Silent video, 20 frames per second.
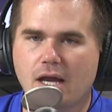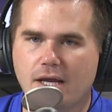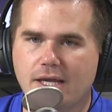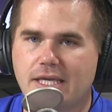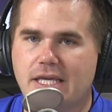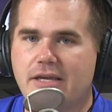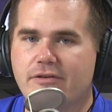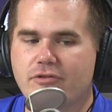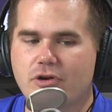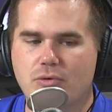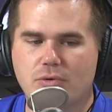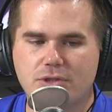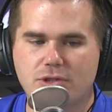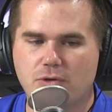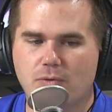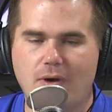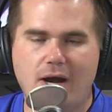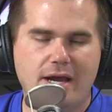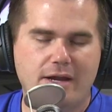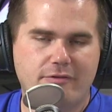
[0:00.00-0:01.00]
Even with the
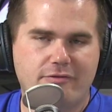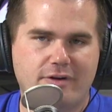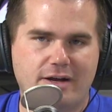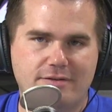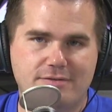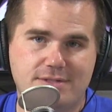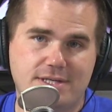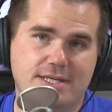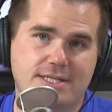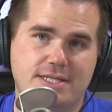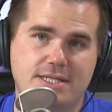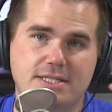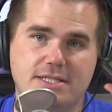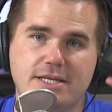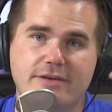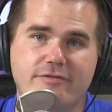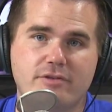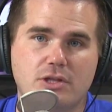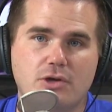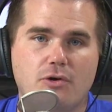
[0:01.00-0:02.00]
YN-560s,
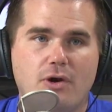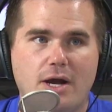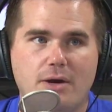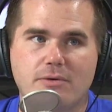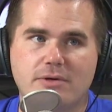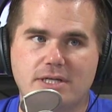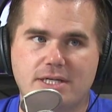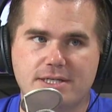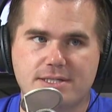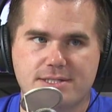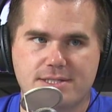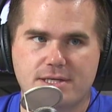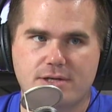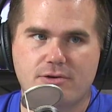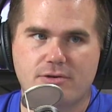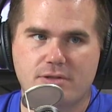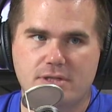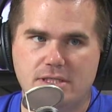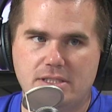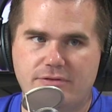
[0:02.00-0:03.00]
even though I would
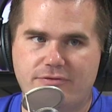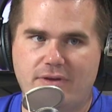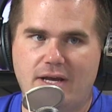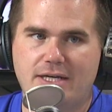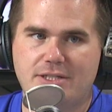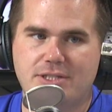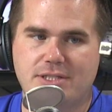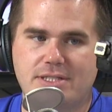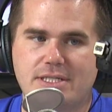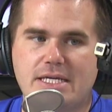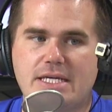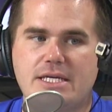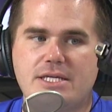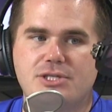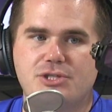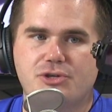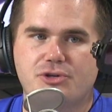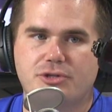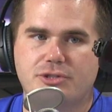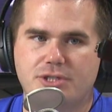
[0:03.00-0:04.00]
consider these flashes
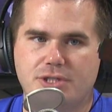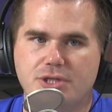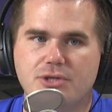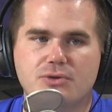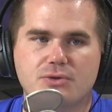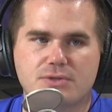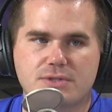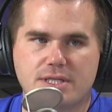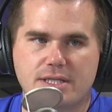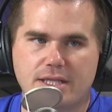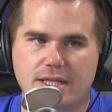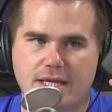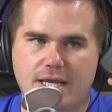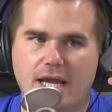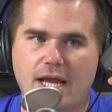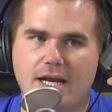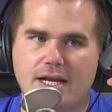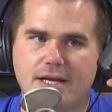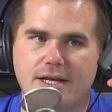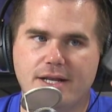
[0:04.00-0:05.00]
easier to use than the
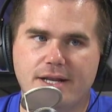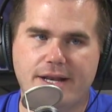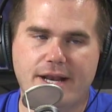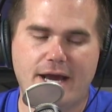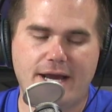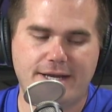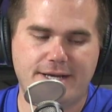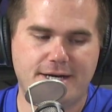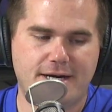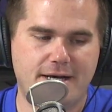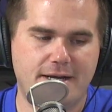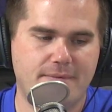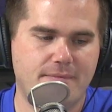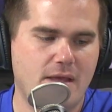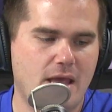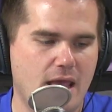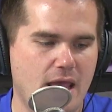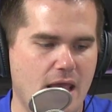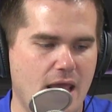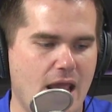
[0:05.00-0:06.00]
Canon and Nikon.
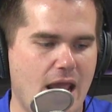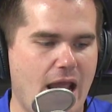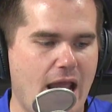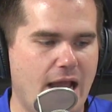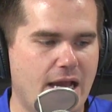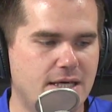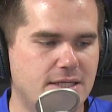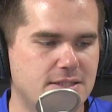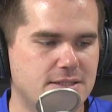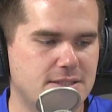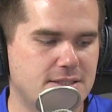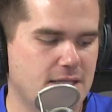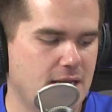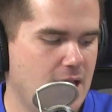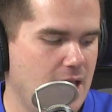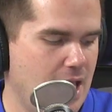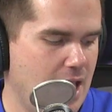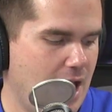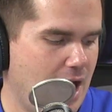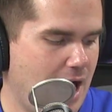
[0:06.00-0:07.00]
And
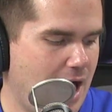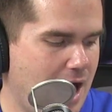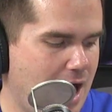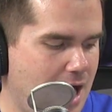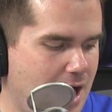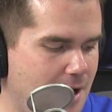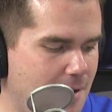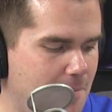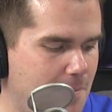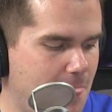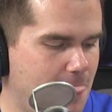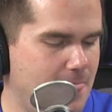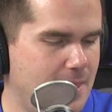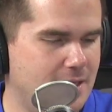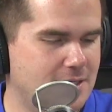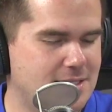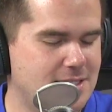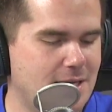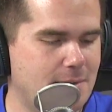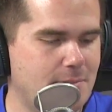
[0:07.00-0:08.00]

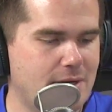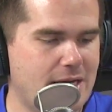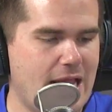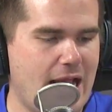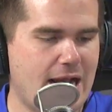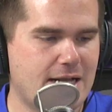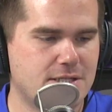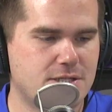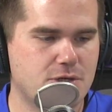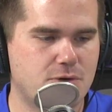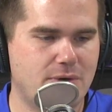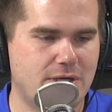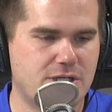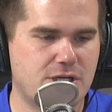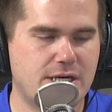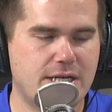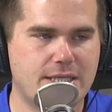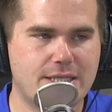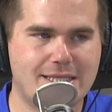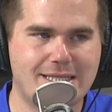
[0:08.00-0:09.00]
somebody asked a
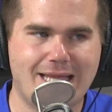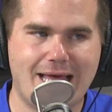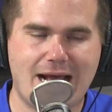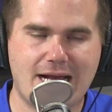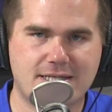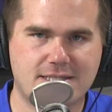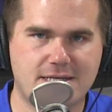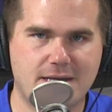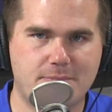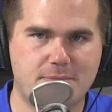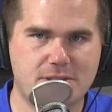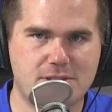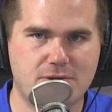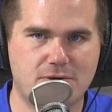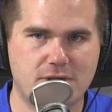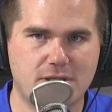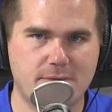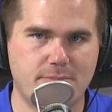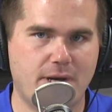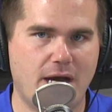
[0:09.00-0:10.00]
question in the last episode
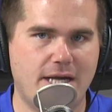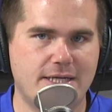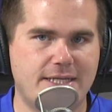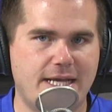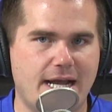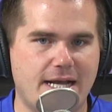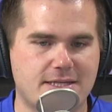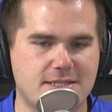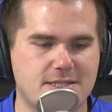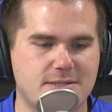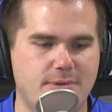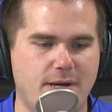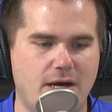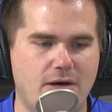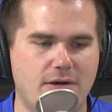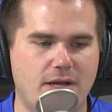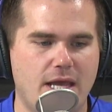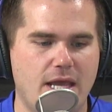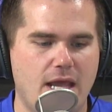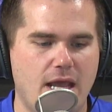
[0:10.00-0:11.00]
of the podcast
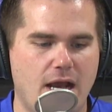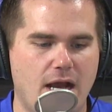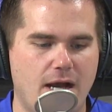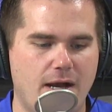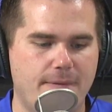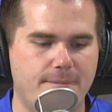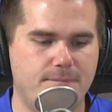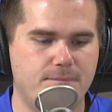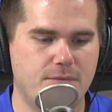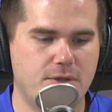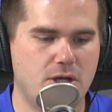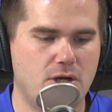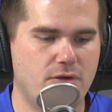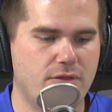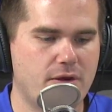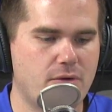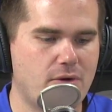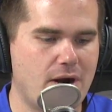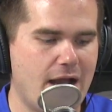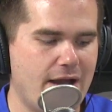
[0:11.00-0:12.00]
about
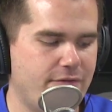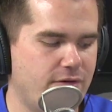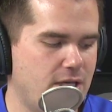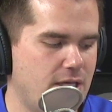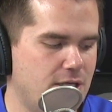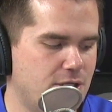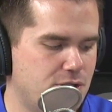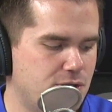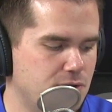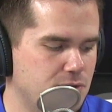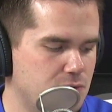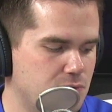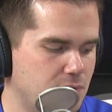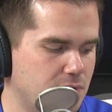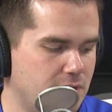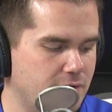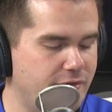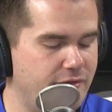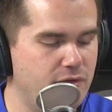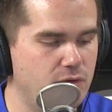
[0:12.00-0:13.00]
they were having issues with
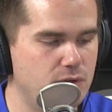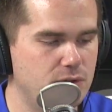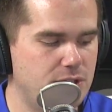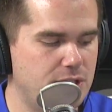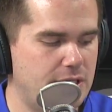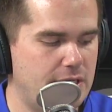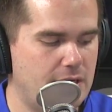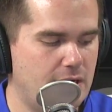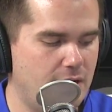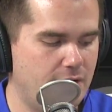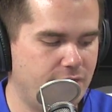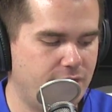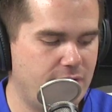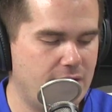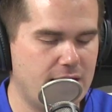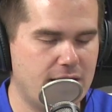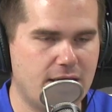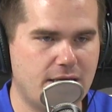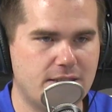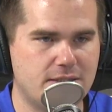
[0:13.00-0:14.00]
the Fuji of
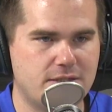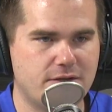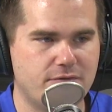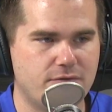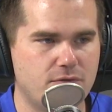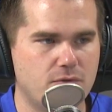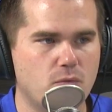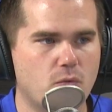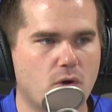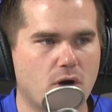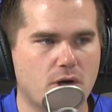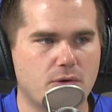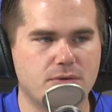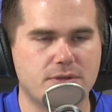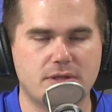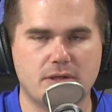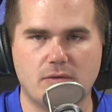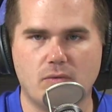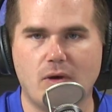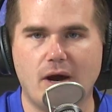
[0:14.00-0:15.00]
getting it to work with
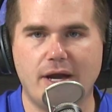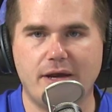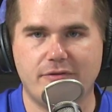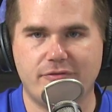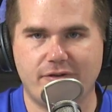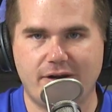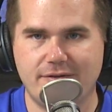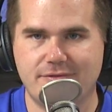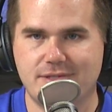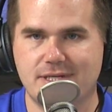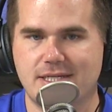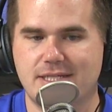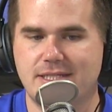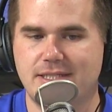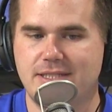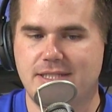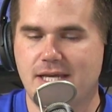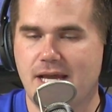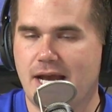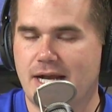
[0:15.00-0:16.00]
the
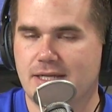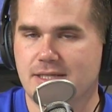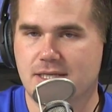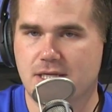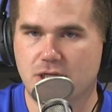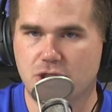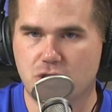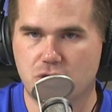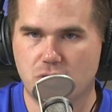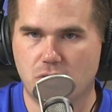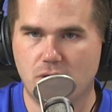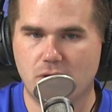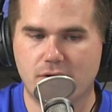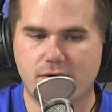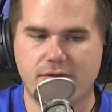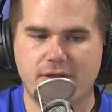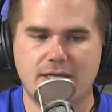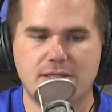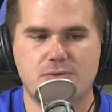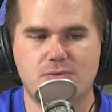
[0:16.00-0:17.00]
YN-560TX controller.
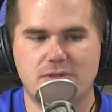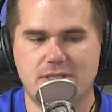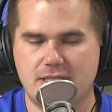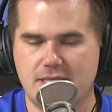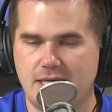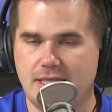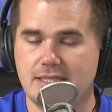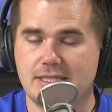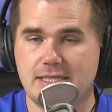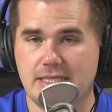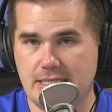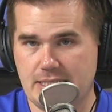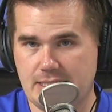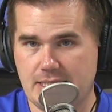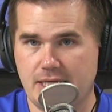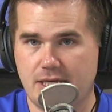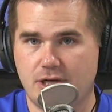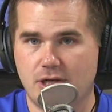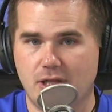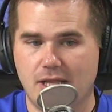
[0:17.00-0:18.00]
That's what sends the
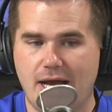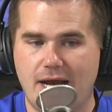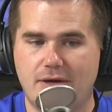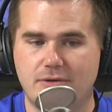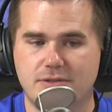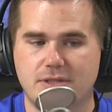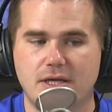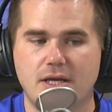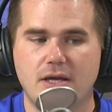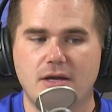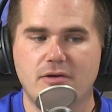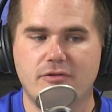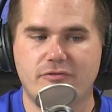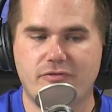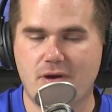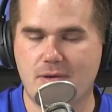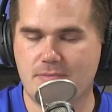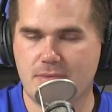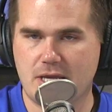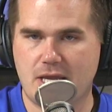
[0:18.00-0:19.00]
signal out
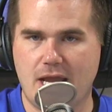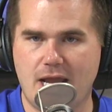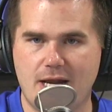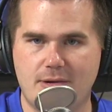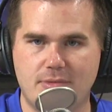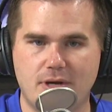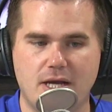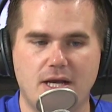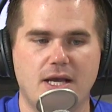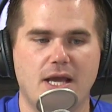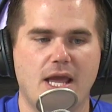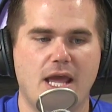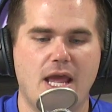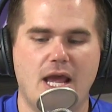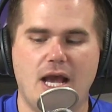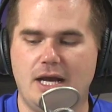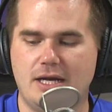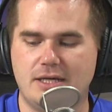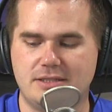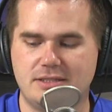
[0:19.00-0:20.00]
from the camera
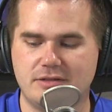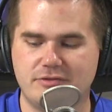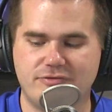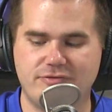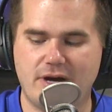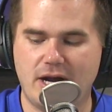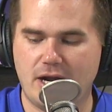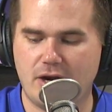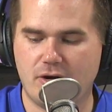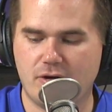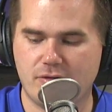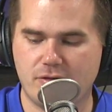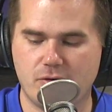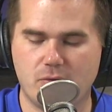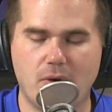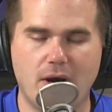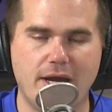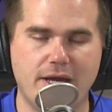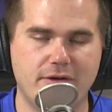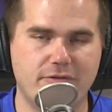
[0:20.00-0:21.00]
to fire the
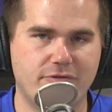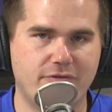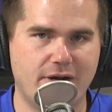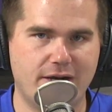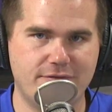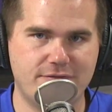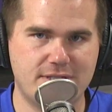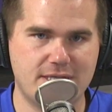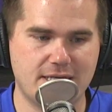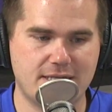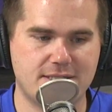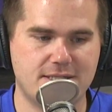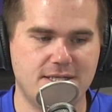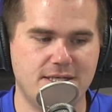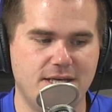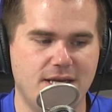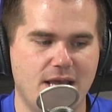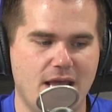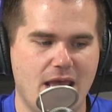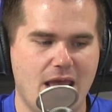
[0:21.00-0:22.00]

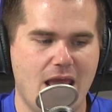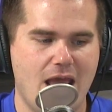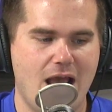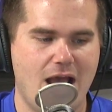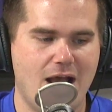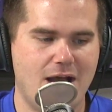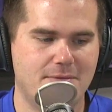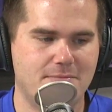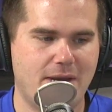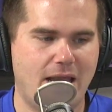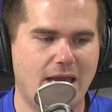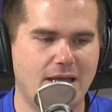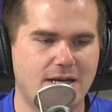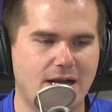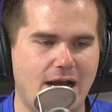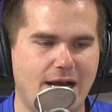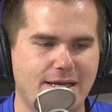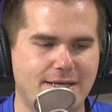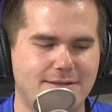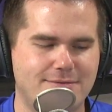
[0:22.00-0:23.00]
YN-560. And
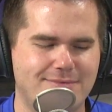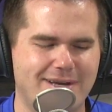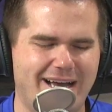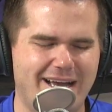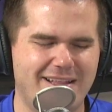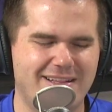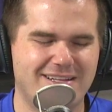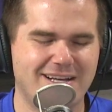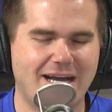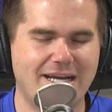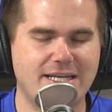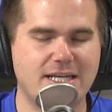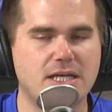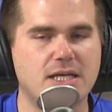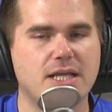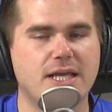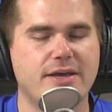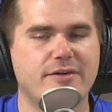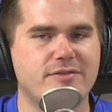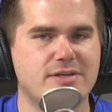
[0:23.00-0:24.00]
I
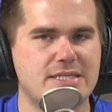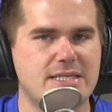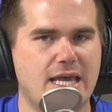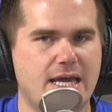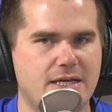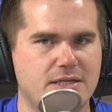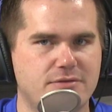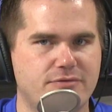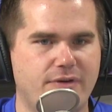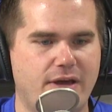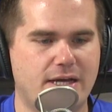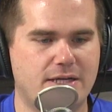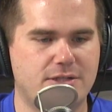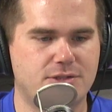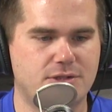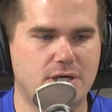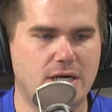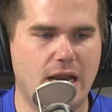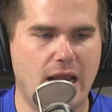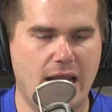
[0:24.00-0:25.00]
didn't give a
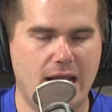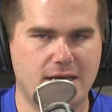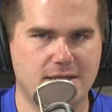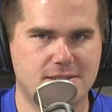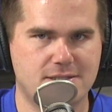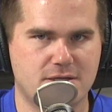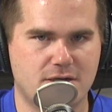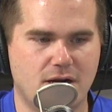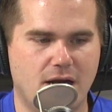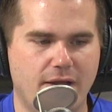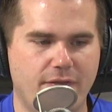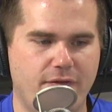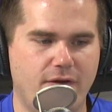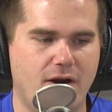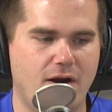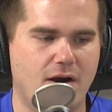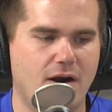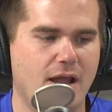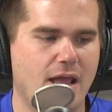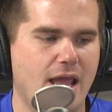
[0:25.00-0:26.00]
satisfactory answer on
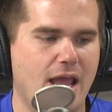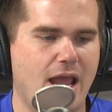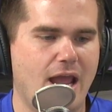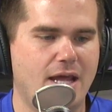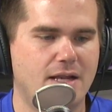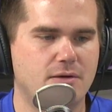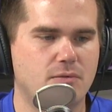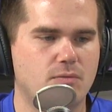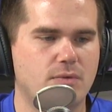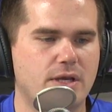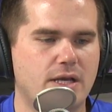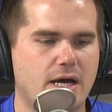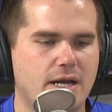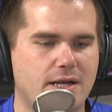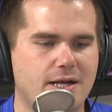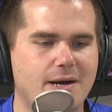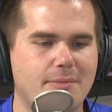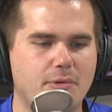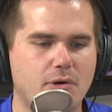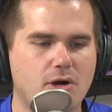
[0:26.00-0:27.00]
there. And we got a
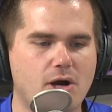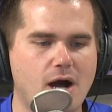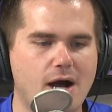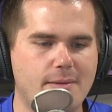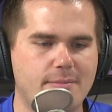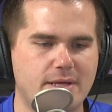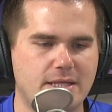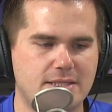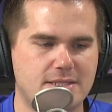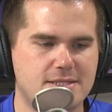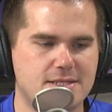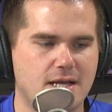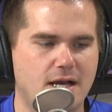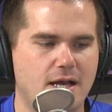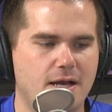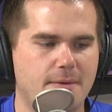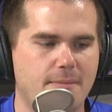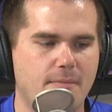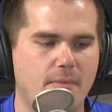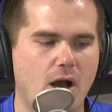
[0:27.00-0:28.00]
couple comments
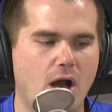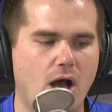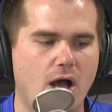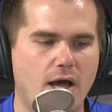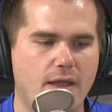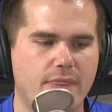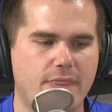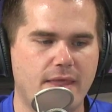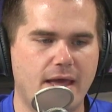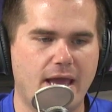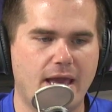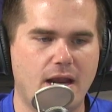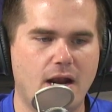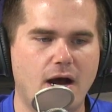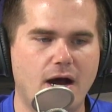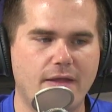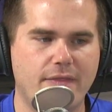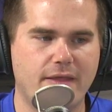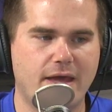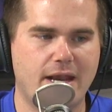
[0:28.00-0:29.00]
on that
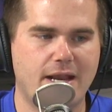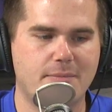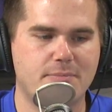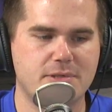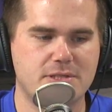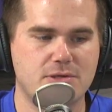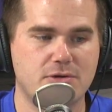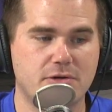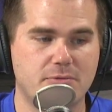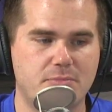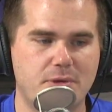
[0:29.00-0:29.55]
episode of